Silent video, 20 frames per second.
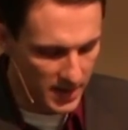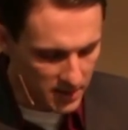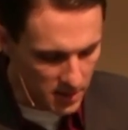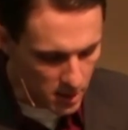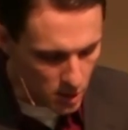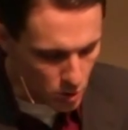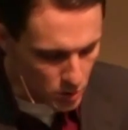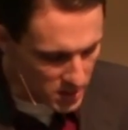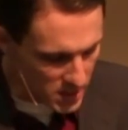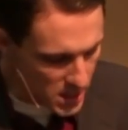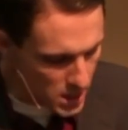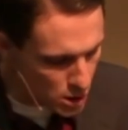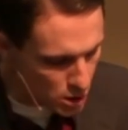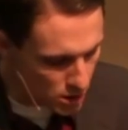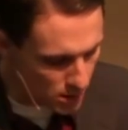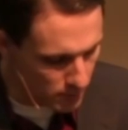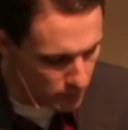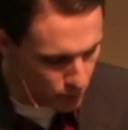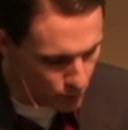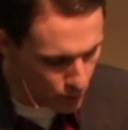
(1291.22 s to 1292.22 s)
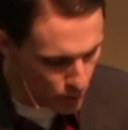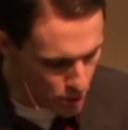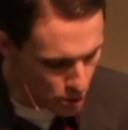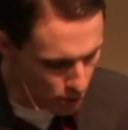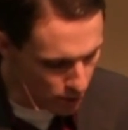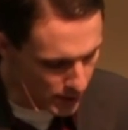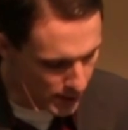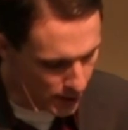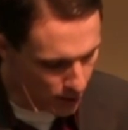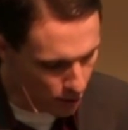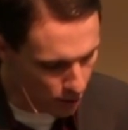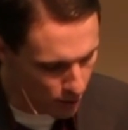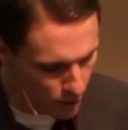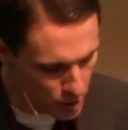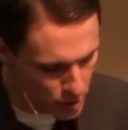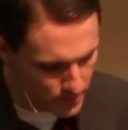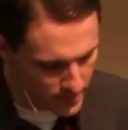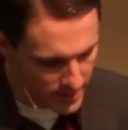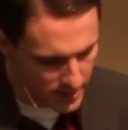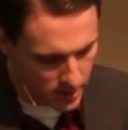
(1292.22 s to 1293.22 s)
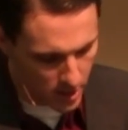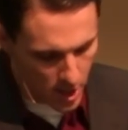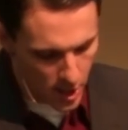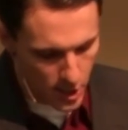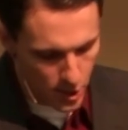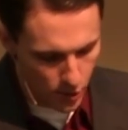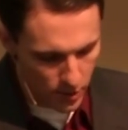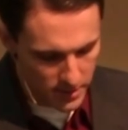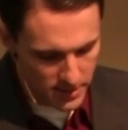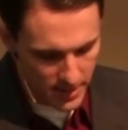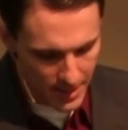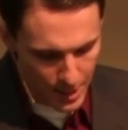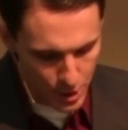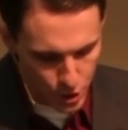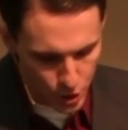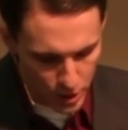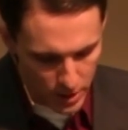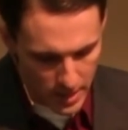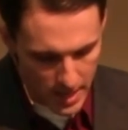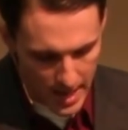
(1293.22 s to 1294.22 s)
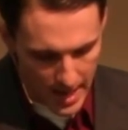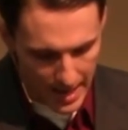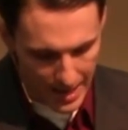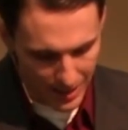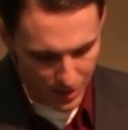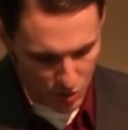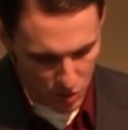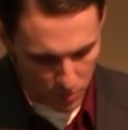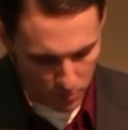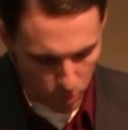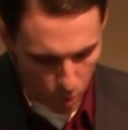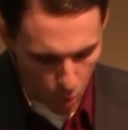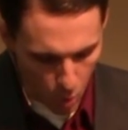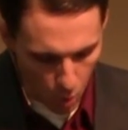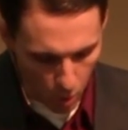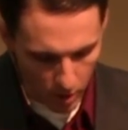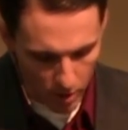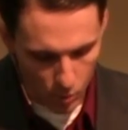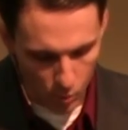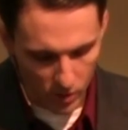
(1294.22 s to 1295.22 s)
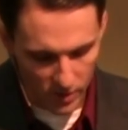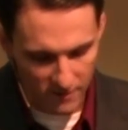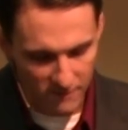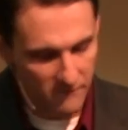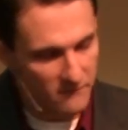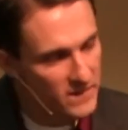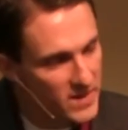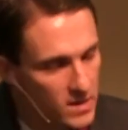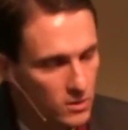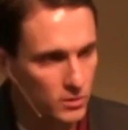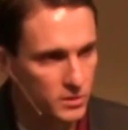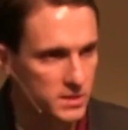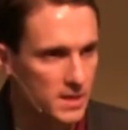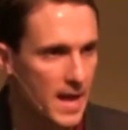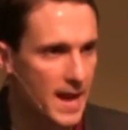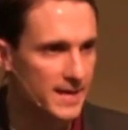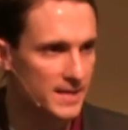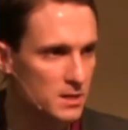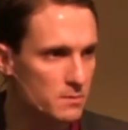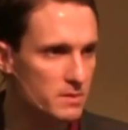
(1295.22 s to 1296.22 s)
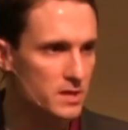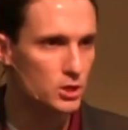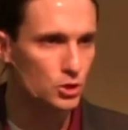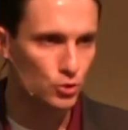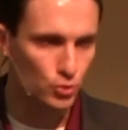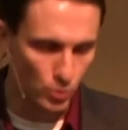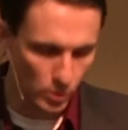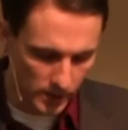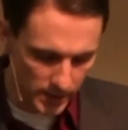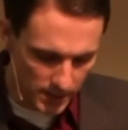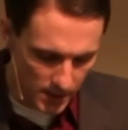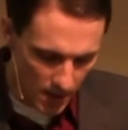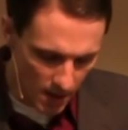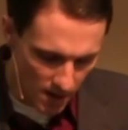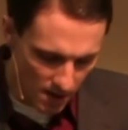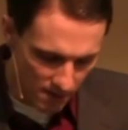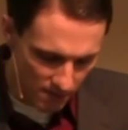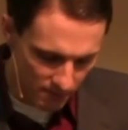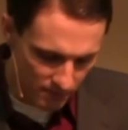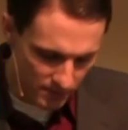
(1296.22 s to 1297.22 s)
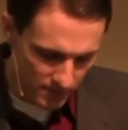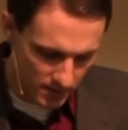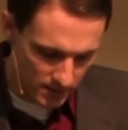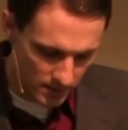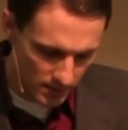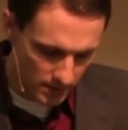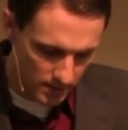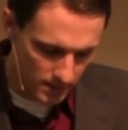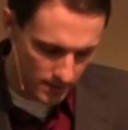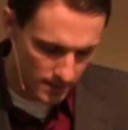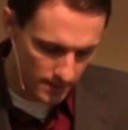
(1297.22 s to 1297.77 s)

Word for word: then I think you teach them through your encouragement, your attention, and support what it feels like to be truly loved.